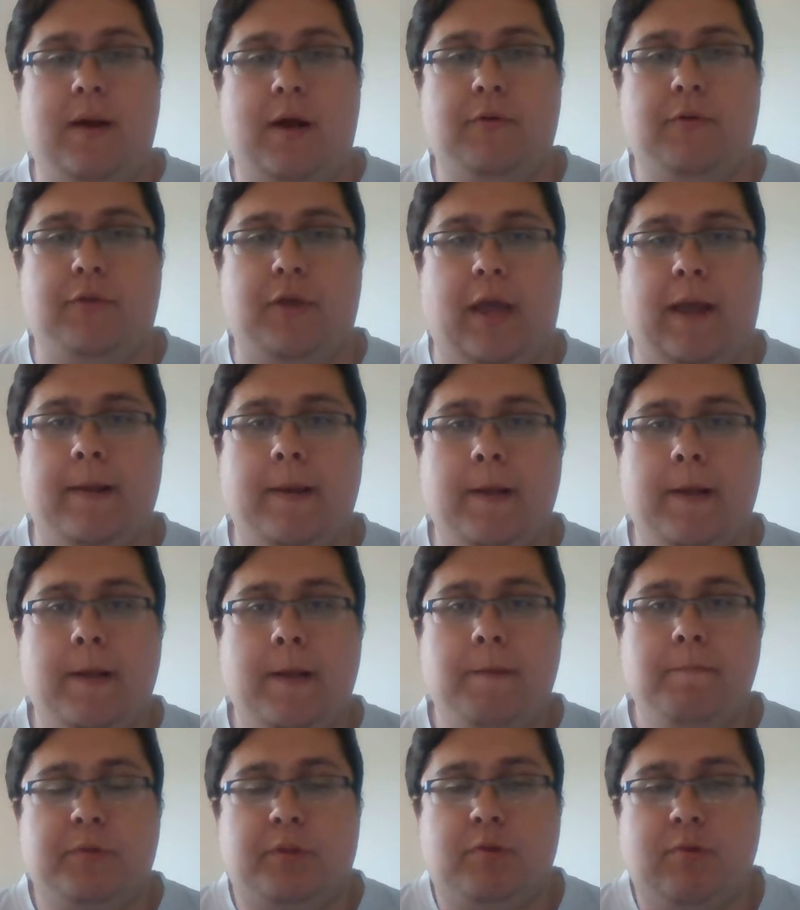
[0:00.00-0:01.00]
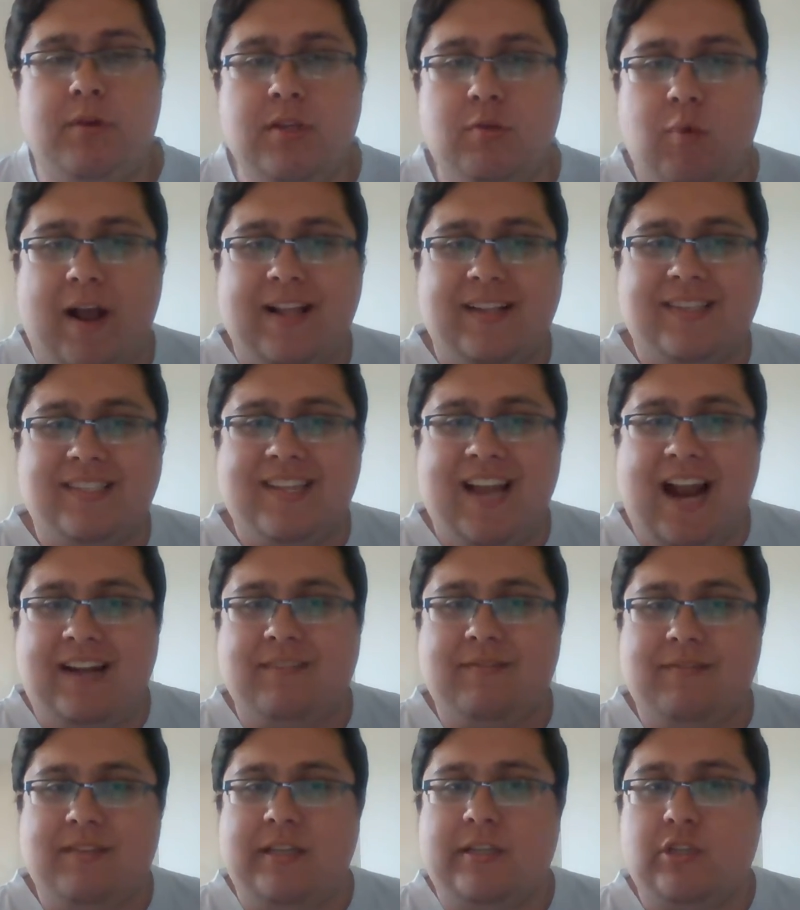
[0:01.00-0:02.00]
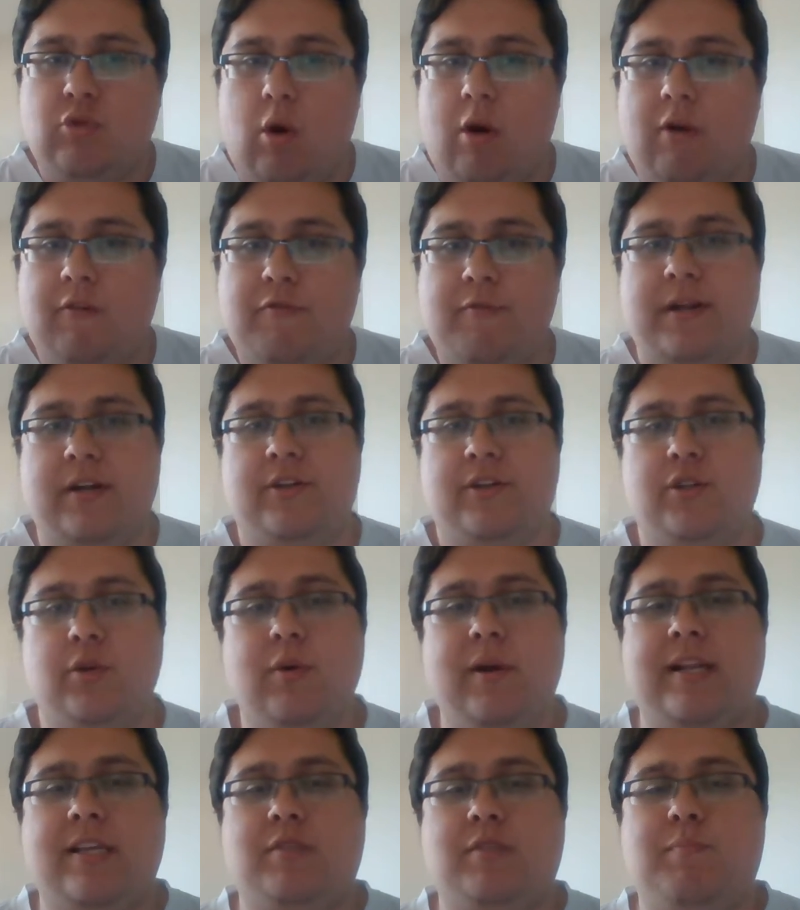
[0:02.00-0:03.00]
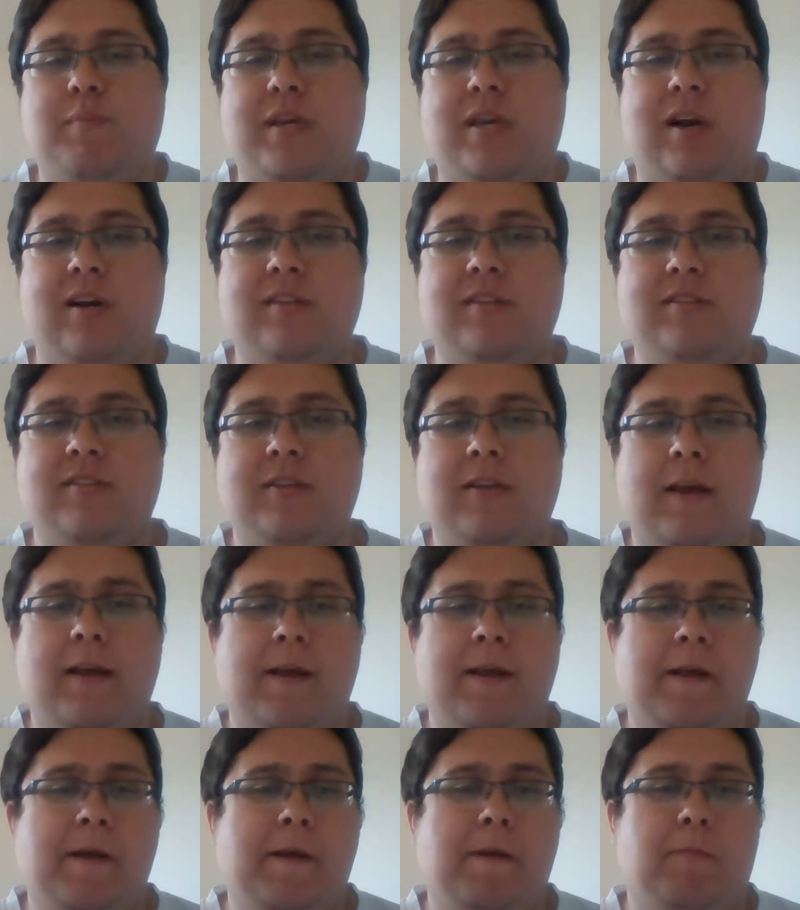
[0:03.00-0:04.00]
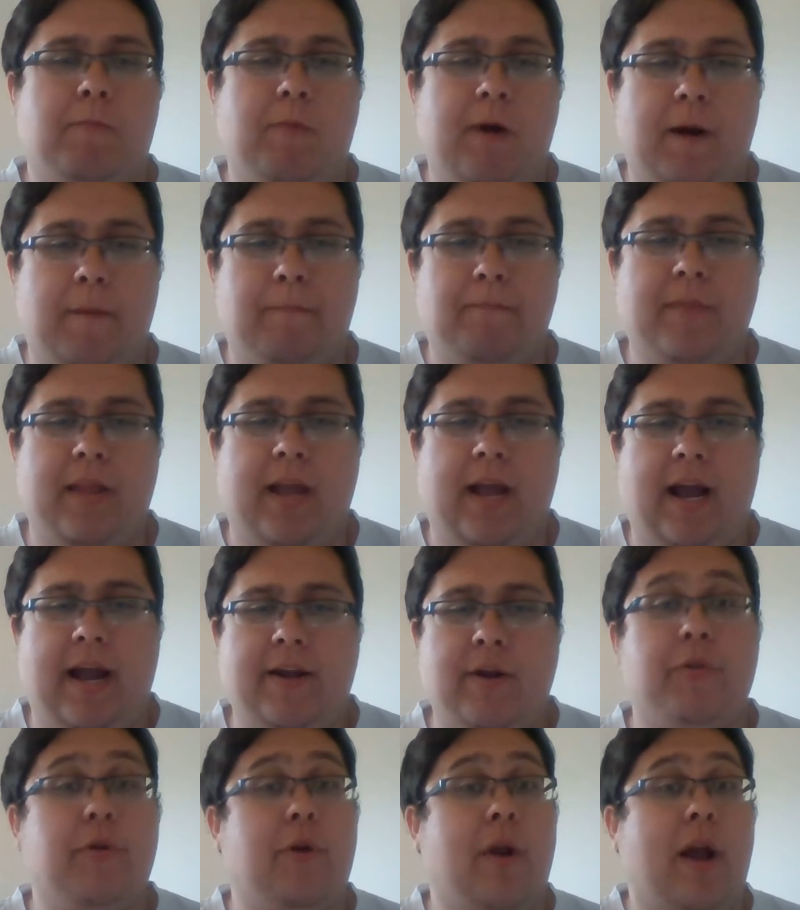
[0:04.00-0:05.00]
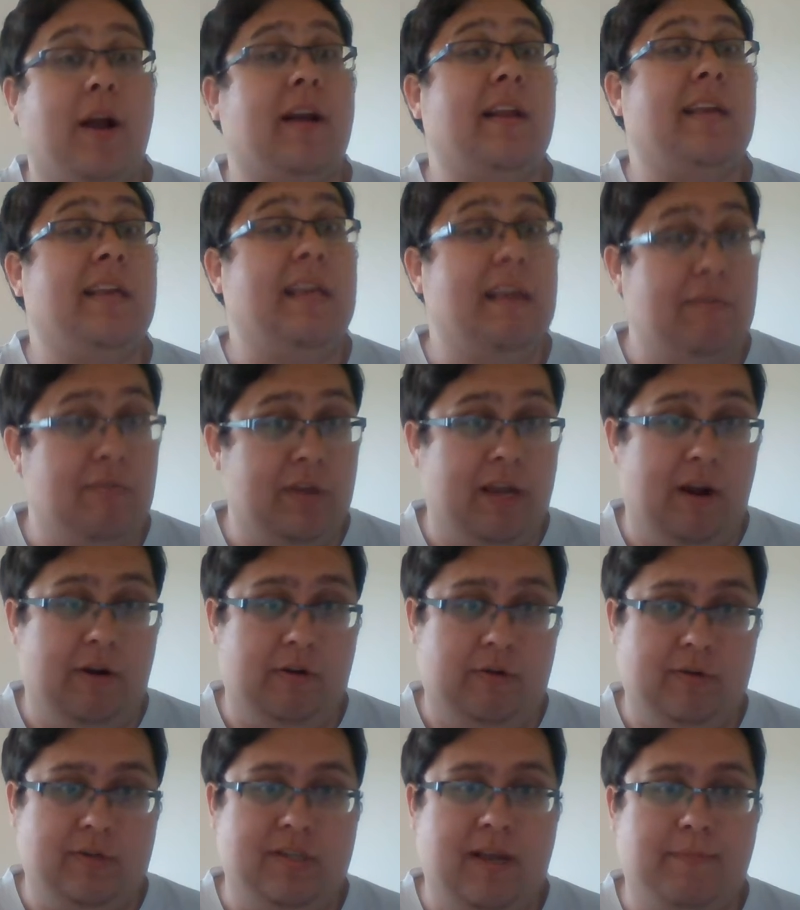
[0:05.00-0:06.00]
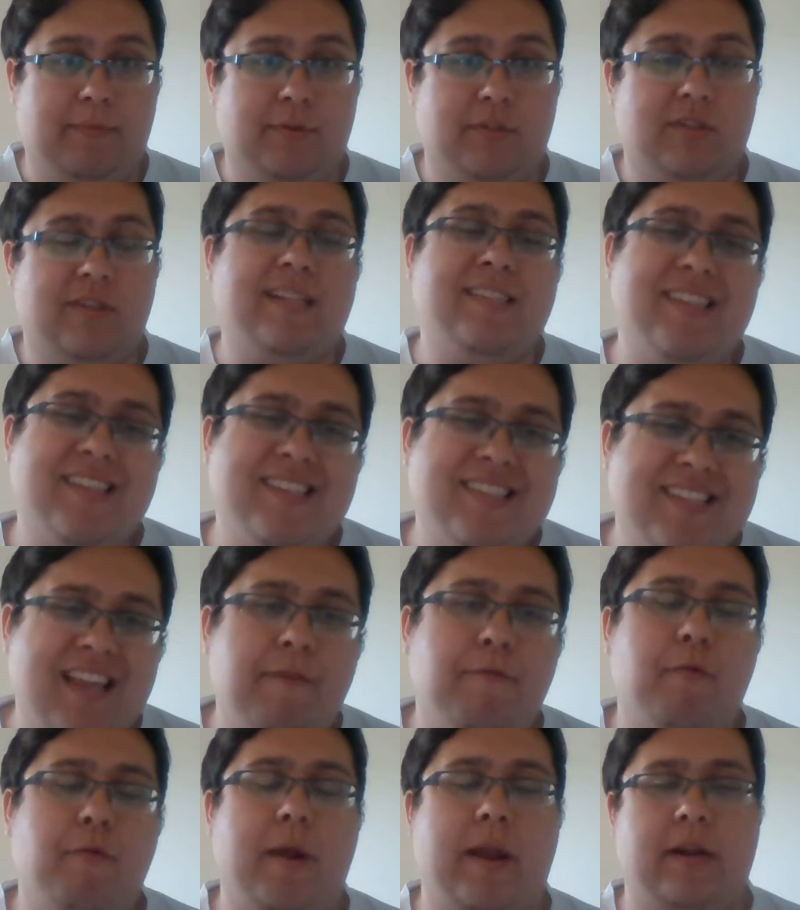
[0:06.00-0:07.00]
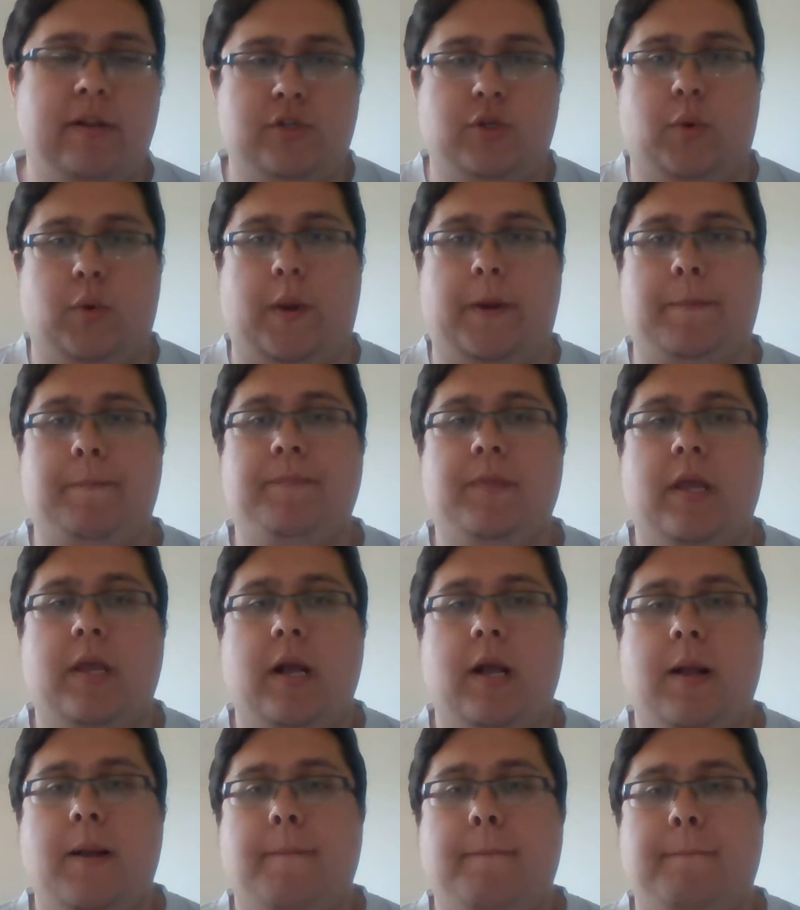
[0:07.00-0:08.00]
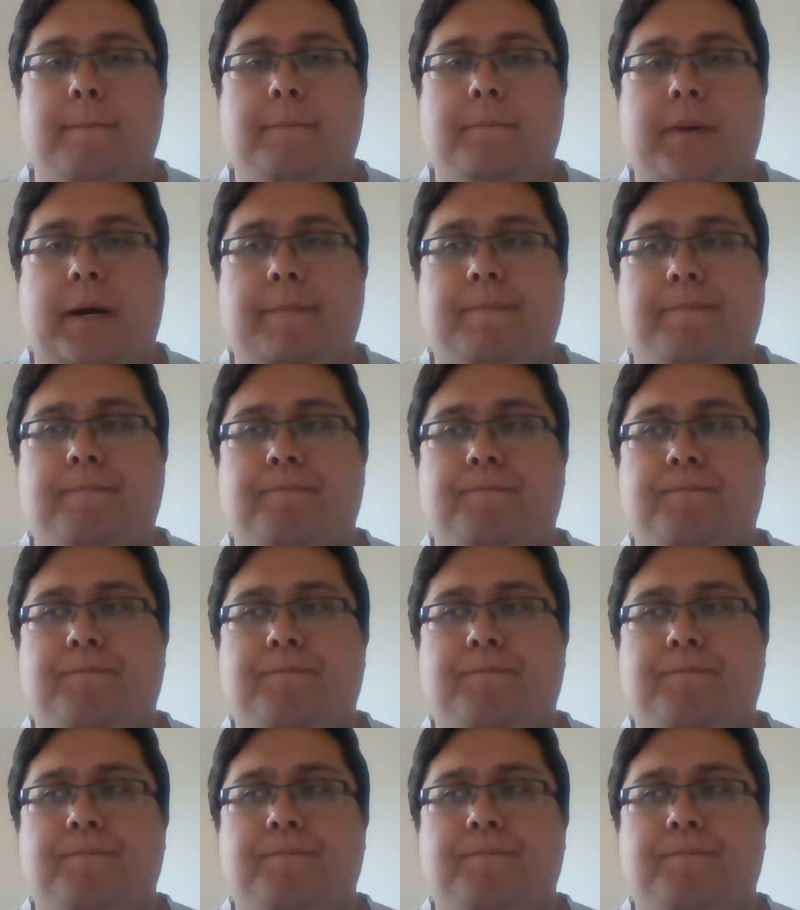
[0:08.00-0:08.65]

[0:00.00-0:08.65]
about that. But the reason why it's tactically strong for me to do it is because, well, I know they're not going to get the counterexample. So that's a safe way to do it. But